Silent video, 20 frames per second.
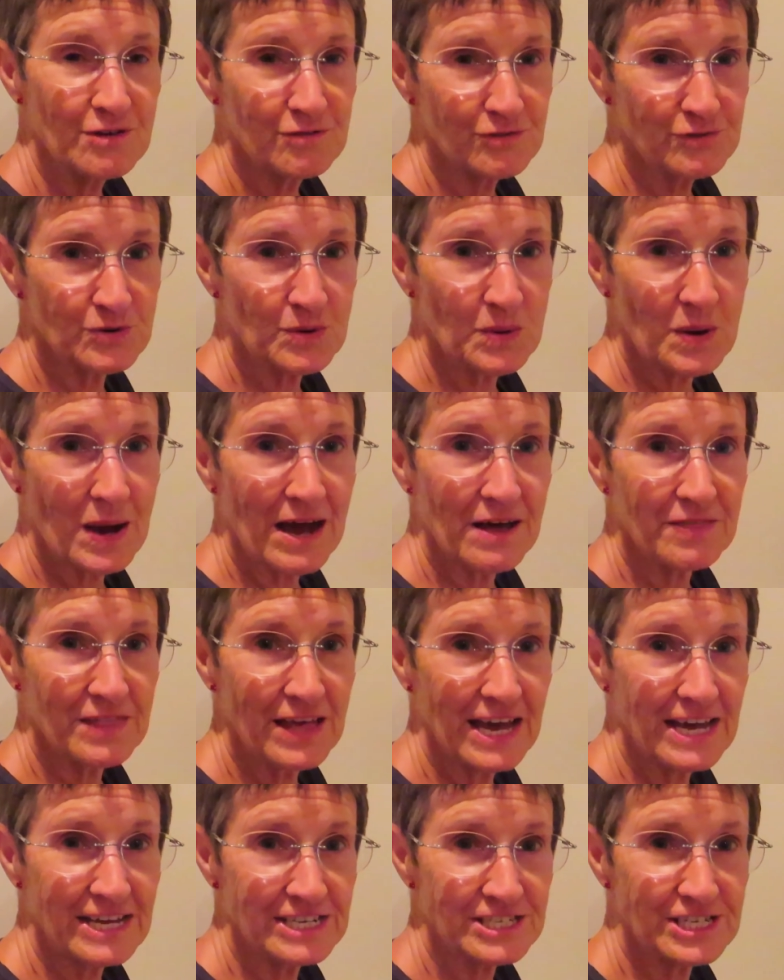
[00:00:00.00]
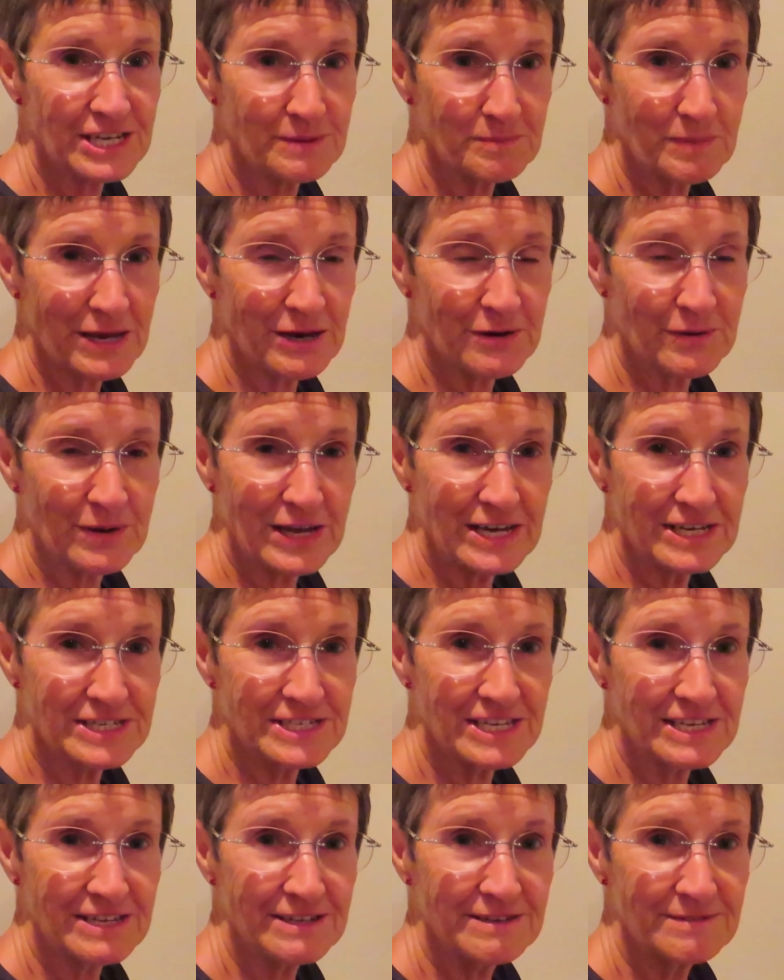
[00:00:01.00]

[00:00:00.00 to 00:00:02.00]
throughout the hatching period.